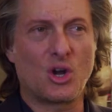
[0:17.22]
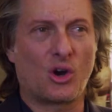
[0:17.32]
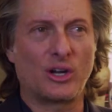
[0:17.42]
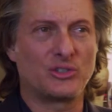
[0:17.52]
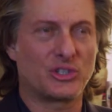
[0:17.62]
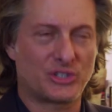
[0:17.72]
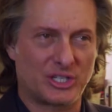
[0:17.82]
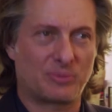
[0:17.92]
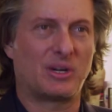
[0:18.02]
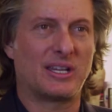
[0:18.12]
Karen just
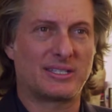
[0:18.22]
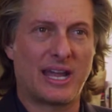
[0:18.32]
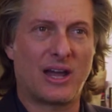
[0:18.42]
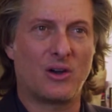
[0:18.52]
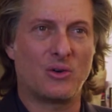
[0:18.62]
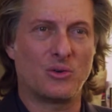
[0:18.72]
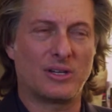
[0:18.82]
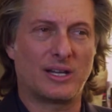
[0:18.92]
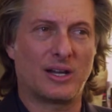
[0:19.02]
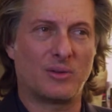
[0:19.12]
expressed how
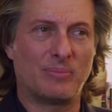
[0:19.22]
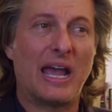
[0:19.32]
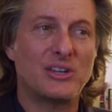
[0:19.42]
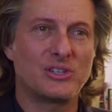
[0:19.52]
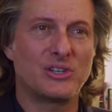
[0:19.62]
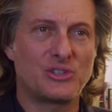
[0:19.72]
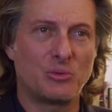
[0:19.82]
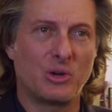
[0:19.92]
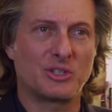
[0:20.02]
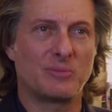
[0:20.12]
passionate she
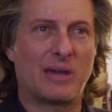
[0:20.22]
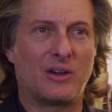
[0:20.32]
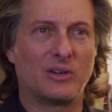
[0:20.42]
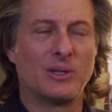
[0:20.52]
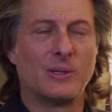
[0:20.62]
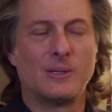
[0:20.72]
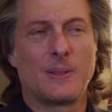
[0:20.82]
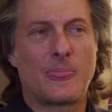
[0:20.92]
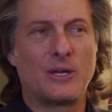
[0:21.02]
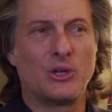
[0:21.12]
was about,
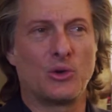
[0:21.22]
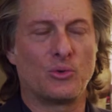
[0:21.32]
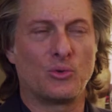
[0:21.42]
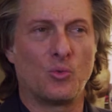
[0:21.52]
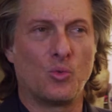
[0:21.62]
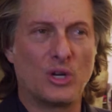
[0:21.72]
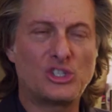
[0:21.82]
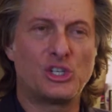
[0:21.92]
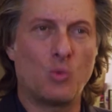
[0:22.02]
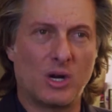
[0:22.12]
you know, what
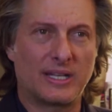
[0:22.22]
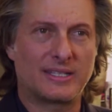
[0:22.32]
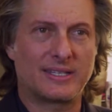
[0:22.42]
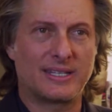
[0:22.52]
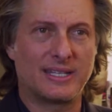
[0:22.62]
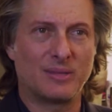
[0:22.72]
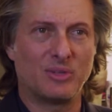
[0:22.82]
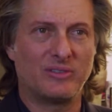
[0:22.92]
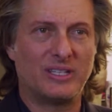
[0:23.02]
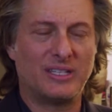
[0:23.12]
she wanted to see in the
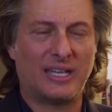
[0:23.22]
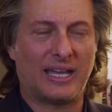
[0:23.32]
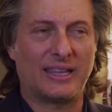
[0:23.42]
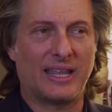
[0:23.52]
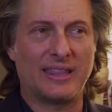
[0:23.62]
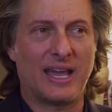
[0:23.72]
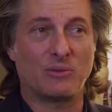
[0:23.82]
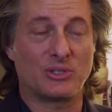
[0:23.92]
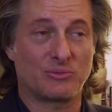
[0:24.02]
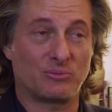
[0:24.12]
movie, and that
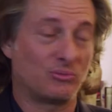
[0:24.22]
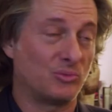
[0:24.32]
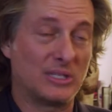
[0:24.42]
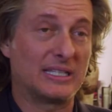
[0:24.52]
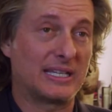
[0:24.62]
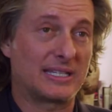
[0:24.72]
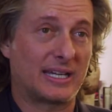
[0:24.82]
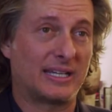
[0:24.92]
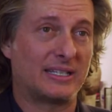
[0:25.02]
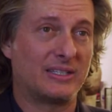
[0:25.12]
was really
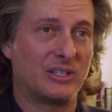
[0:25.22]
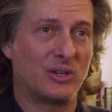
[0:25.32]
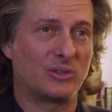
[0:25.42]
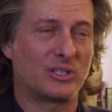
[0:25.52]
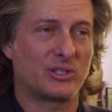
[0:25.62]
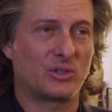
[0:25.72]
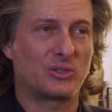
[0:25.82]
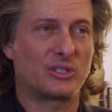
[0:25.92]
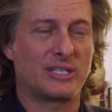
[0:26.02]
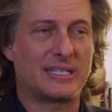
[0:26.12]
exciting, you know,
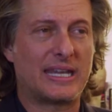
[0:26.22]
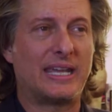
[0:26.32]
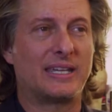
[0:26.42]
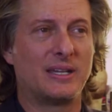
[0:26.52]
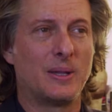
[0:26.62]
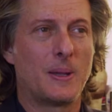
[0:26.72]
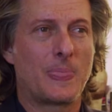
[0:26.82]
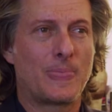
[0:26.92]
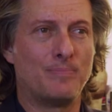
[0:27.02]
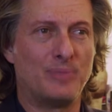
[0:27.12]
to take
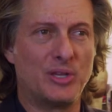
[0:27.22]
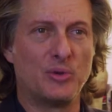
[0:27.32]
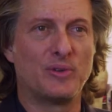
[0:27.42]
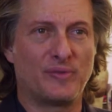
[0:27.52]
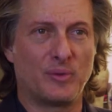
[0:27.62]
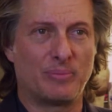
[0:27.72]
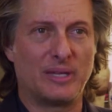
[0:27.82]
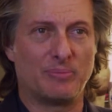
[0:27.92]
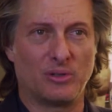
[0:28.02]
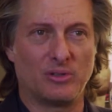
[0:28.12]
beautiful
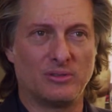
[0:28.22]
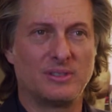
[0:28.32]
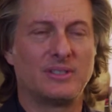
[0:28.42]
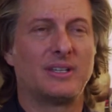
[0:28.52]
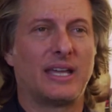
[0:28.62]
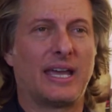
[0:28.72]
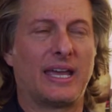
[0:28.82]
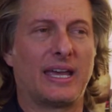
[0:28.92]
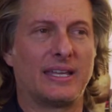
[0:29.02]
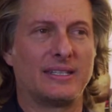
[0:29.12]
people
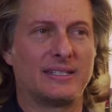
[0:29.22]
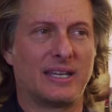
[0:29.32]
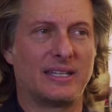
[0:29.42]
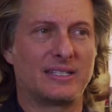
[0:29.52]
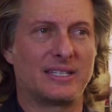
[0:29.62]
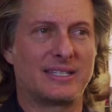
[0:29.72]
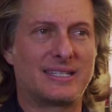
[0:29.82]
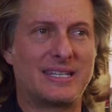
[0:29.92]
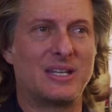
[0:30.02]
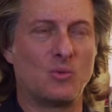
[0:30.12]
and to
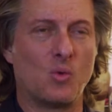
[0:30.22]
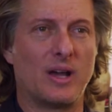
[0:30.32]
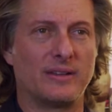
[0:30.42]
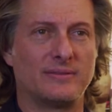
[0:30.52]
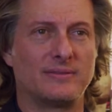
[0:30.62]
see what